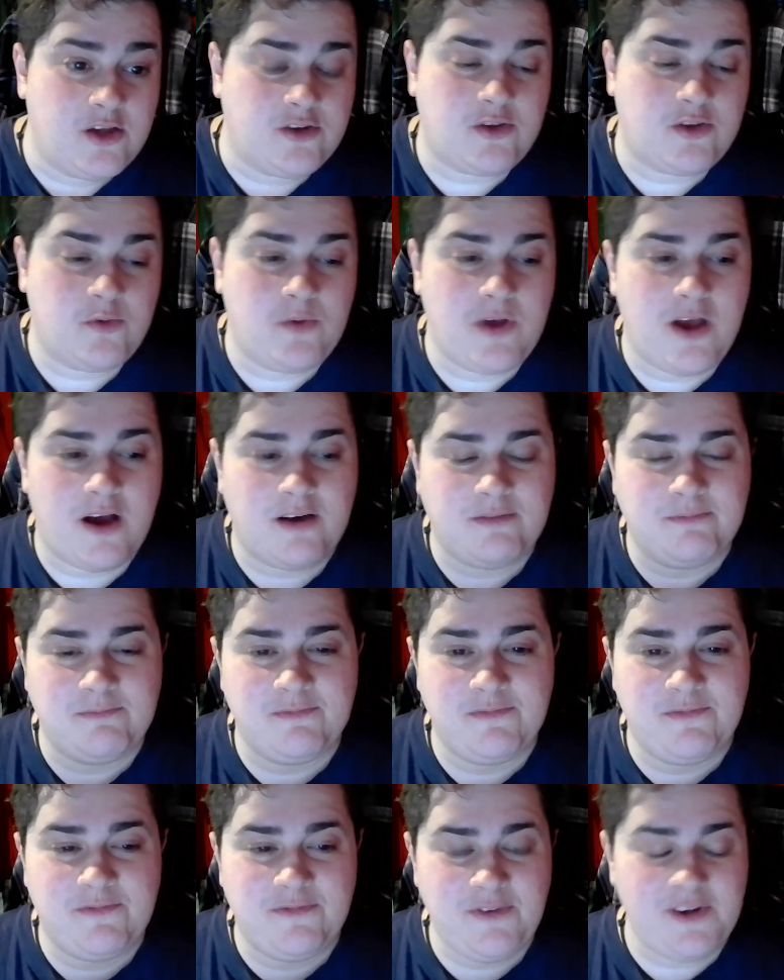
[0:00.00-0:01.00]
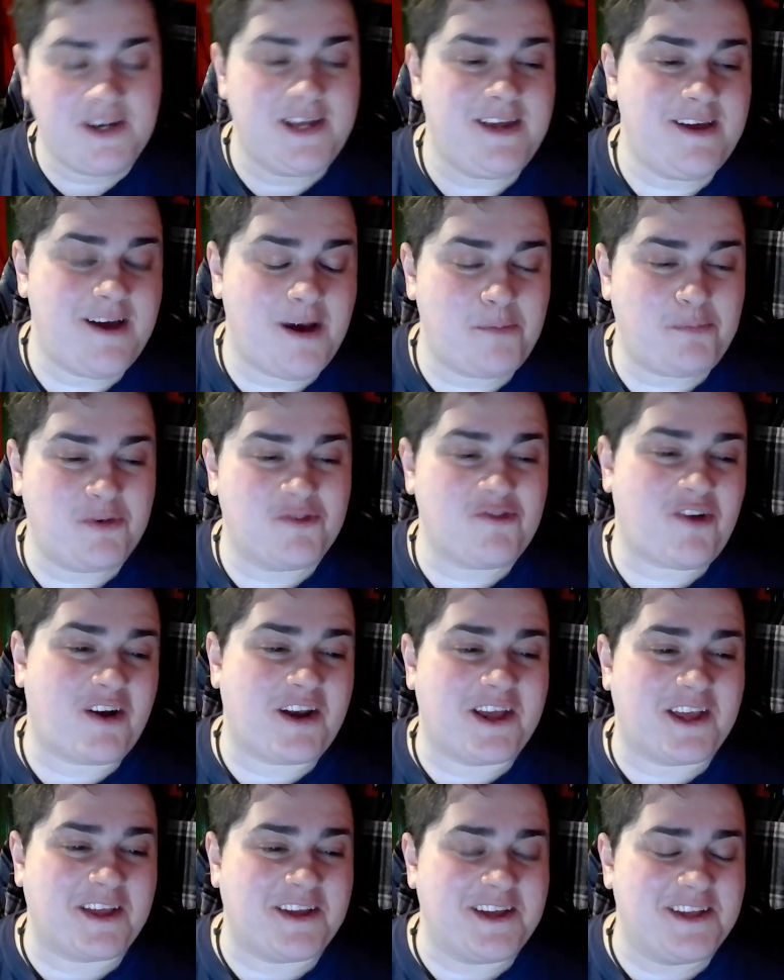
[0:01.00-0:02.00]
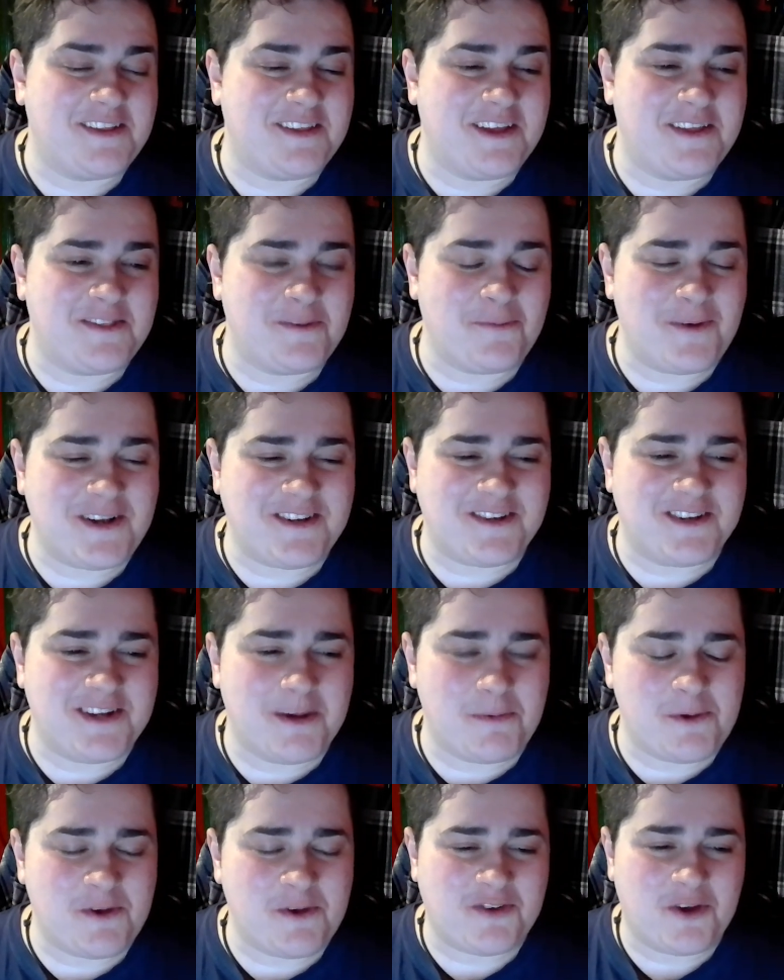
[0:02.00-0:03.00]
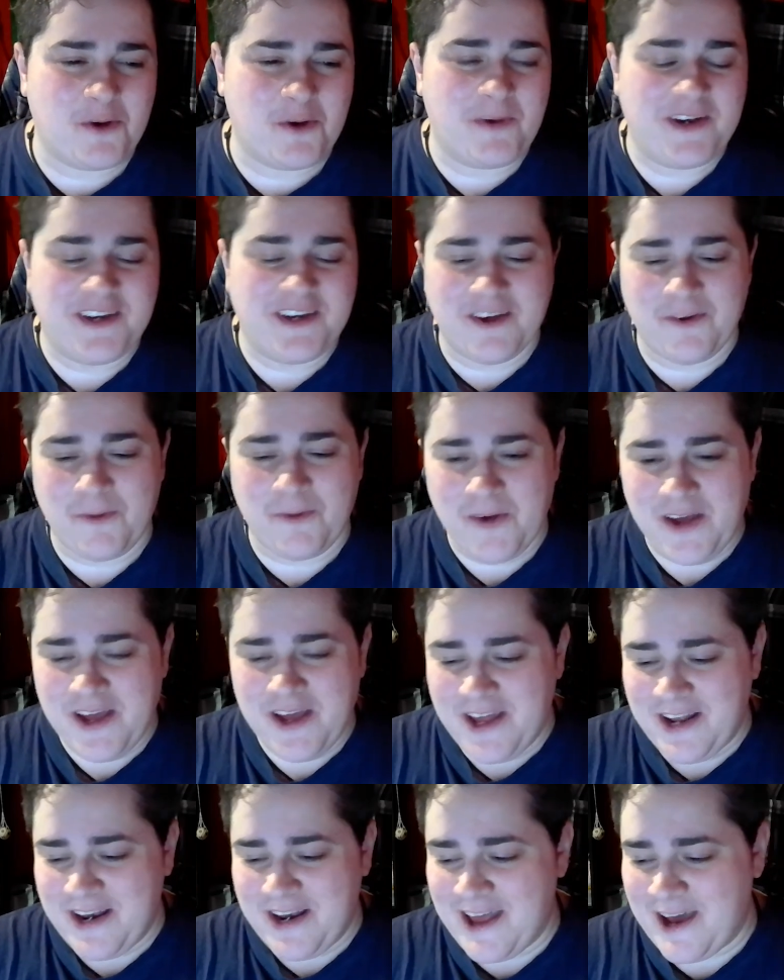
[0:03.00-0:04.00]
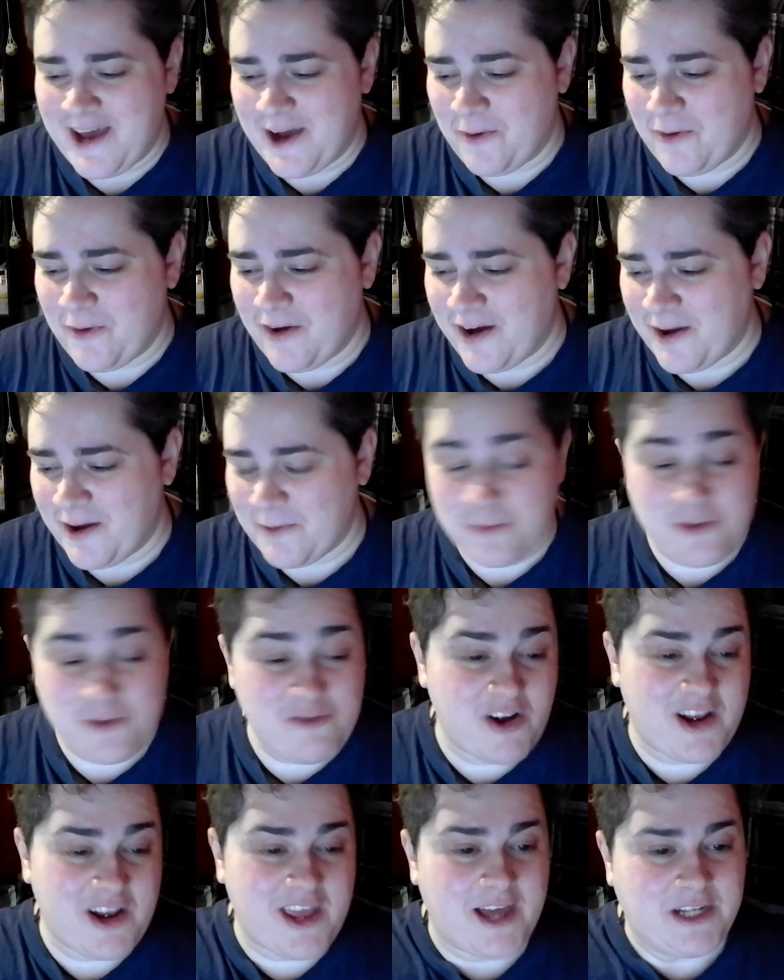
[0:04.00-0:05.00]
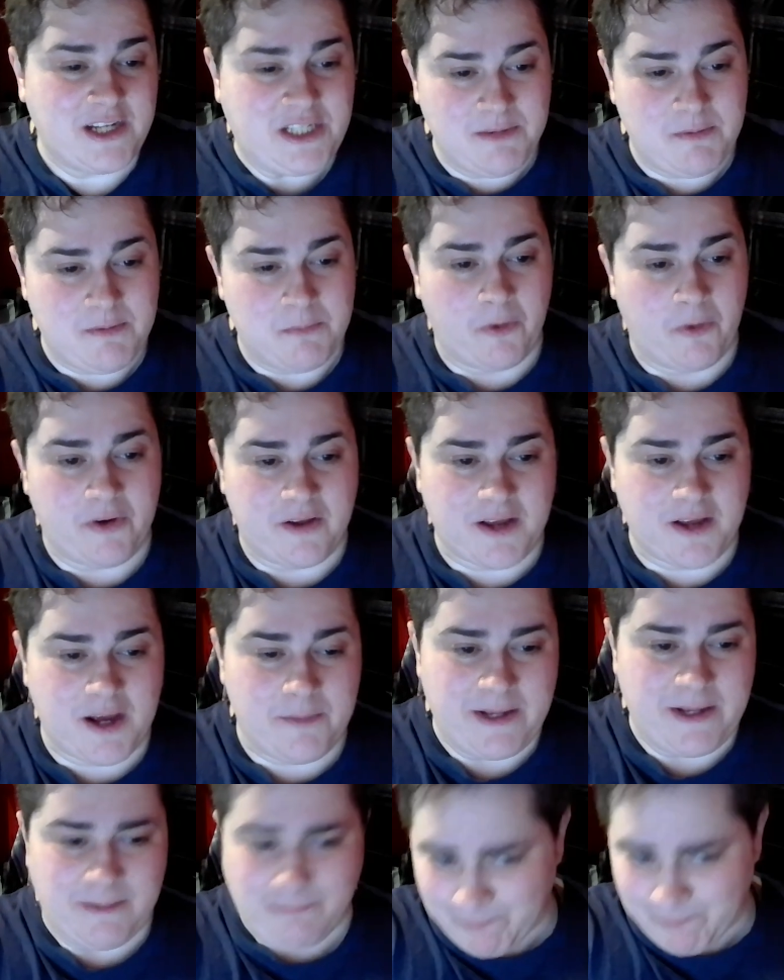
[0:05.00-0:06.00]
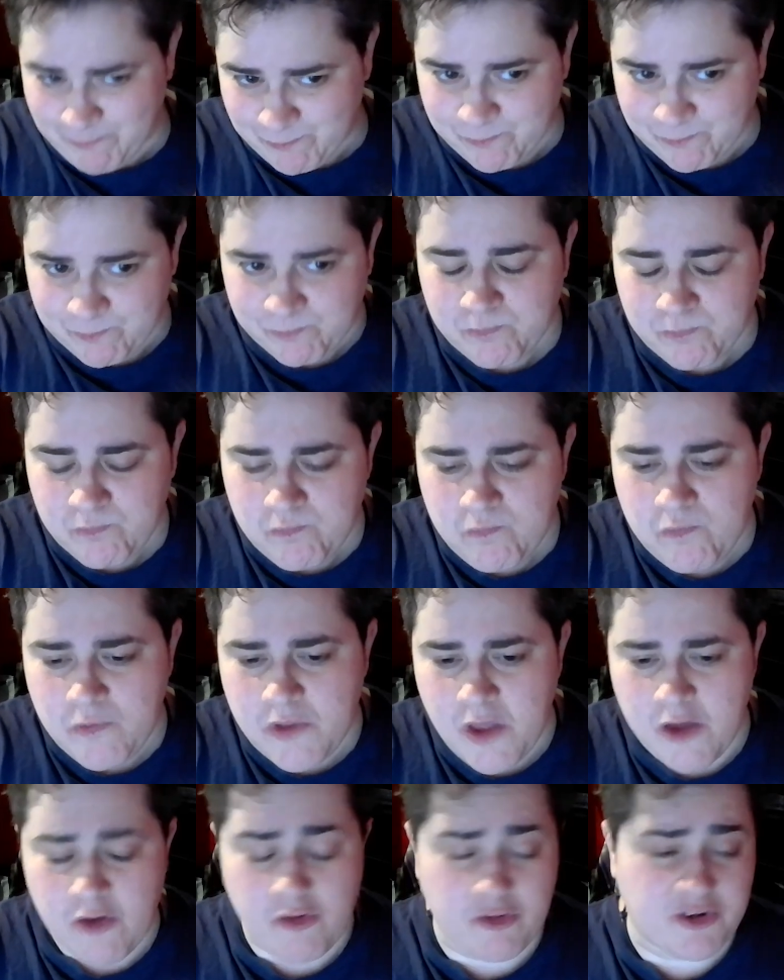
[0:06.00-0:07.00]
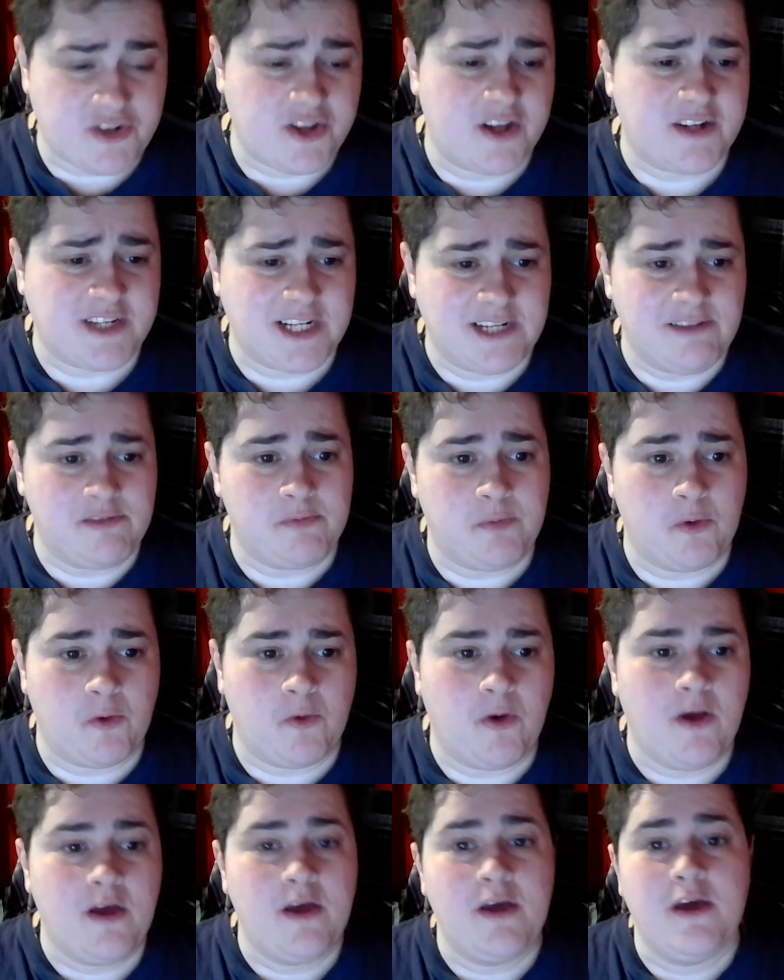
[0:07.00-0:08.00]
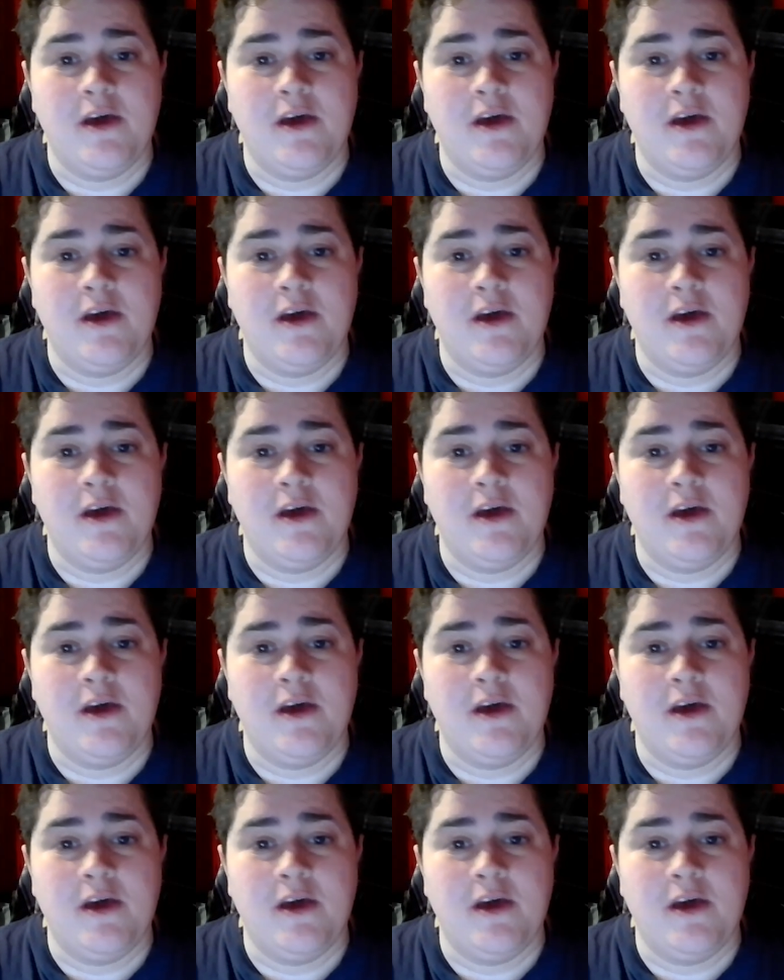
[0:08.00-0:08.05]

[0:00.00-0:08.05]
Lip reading: So we are fully up and running in the winter WSL window. Now, we've already had Gemma Bonner come in, a return to Liverpool.